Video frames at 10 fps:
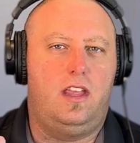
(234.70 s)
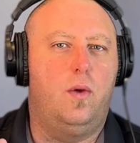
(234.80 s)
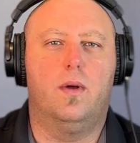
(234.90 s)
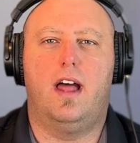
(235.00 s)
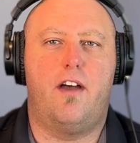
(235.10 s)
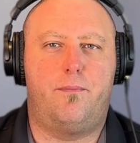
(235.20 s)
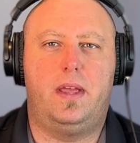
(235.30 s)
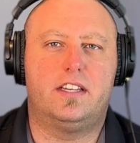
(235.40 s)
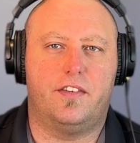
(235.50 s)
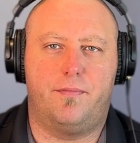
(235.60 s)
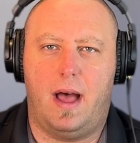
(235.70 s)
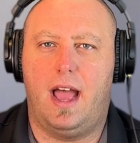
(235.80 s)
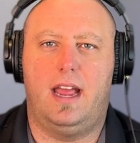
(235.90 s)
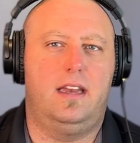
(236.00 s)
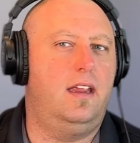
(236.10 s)
you will have peace of
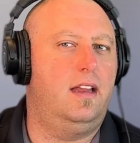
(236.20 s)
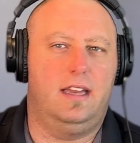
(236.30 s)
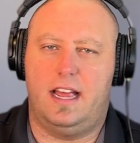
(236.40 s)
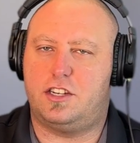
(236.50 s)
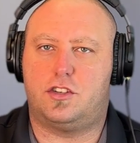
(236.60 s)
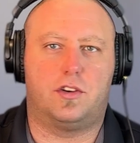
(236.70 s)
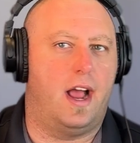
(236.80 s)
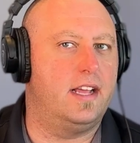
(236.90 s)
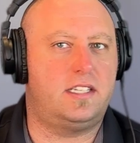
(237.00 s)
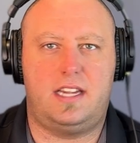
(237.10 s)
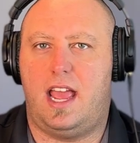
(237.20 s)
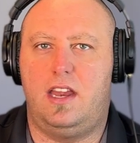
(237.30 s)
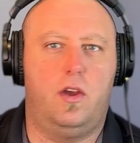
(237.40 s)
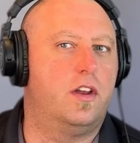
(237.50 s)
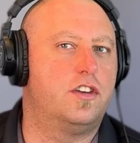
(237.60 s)
mind, less stress, and
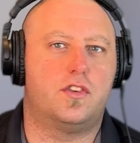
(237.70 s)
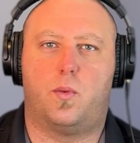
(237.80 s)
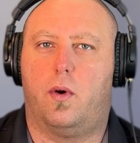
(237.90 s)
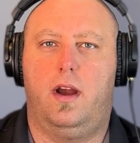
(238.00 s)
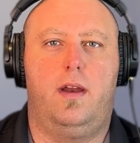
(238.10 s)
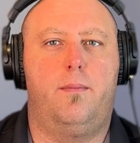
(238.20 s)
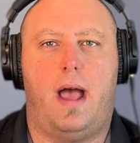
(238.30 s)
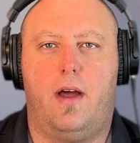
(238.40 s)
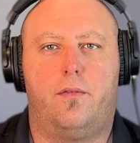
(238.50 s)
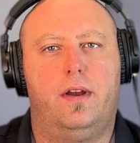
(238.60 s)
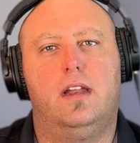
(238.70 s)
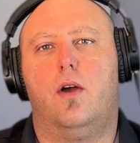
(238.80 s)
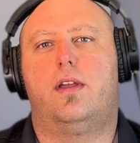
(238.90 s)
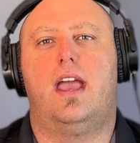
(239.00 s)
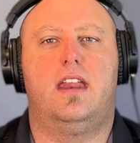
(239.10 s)
you can just worry about
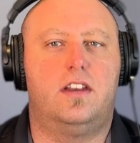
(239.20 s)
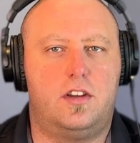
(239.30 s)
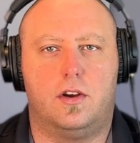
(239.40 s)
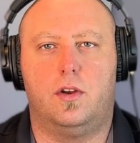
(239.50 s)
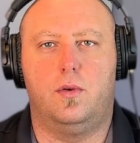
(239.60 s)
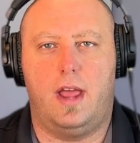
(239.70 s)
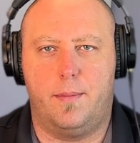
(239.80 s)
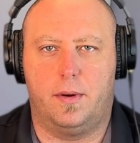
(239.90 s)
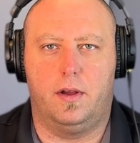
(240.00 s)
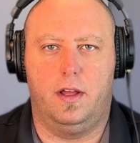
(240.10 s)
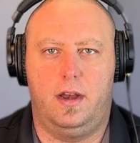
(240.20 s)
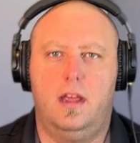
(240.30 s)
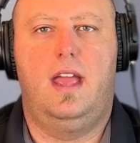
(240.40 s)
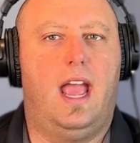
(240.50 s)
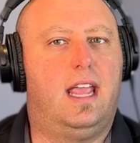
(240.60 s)
relocating to your new neighborhood
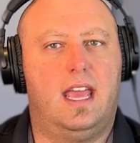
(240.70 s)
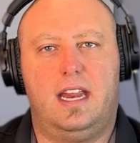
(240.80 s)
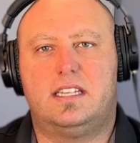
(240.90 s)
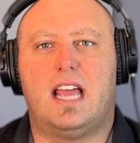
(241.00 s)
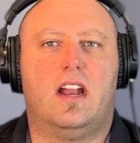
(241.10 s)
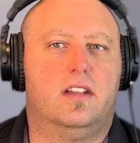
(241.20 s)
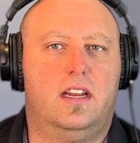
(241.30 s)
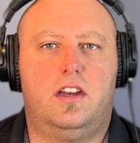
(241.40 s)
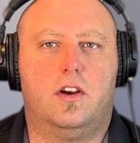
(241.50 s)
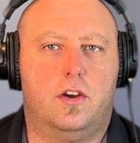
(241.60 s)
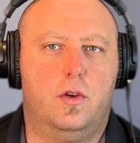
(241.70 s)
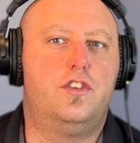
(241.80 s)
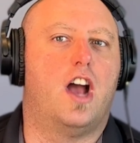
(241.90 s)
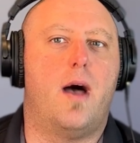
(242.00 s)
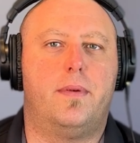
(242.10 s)
and getting settled into your new
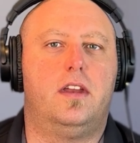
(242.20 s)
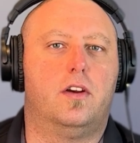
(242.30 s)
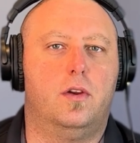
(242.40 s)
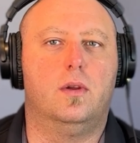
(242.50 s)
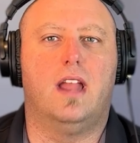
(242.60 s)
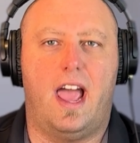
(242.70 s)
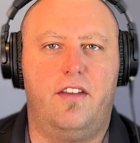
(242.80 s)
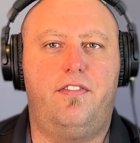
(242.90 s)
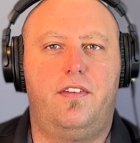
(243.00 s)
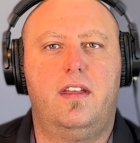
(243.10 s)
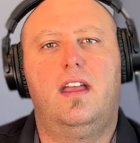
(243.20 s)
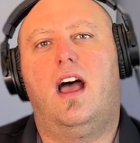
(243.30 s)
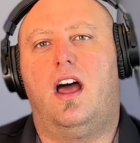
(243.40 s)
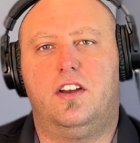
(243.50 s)
job and your new life on